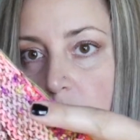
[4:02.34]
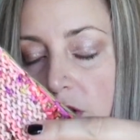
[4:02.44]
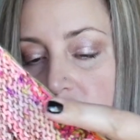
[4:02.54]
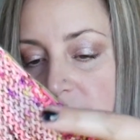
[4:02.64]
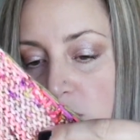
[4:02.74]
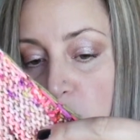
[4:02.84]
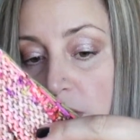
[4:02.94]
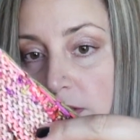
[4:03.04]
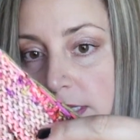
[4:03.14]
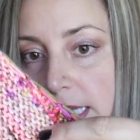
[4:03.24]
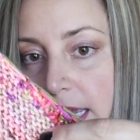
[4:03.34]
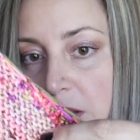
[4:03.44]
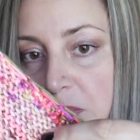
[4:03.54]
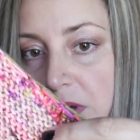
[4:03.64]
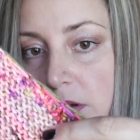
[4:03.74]
which is Rose
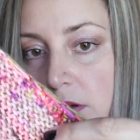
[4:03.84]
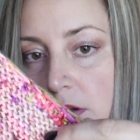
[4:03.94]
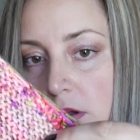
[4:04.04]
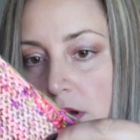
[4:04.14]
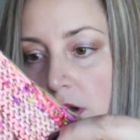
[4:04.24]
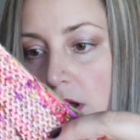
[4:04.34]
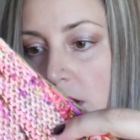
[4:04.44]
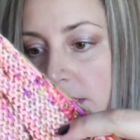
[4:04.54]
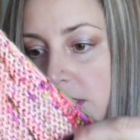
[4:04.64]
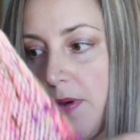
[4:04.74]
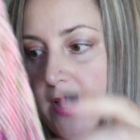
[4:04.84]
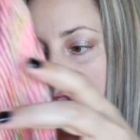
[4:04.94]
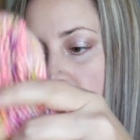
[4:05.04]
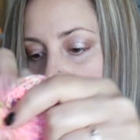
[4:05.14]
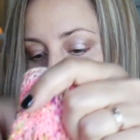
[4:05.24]
Hip, also
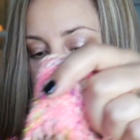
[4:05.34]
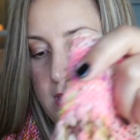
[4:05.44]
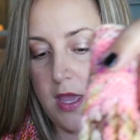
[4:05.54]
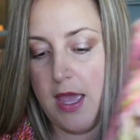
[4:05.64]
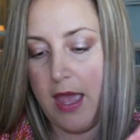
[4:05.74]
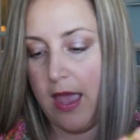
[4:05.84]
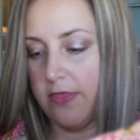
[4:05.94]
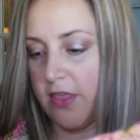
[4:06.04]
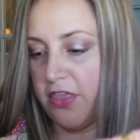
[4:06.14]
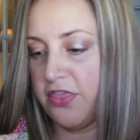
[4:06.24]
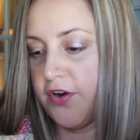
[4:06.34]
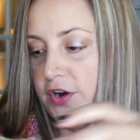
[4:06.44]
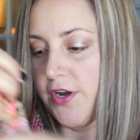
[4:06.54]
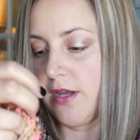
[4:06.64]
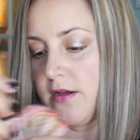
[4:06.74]
Hedgehog. And the
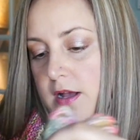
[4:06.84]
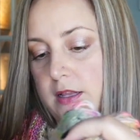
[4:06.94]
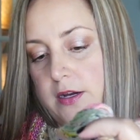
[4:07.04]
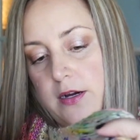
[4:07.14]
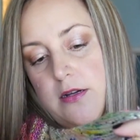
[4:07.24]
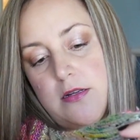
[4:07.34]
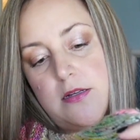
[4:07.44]
third color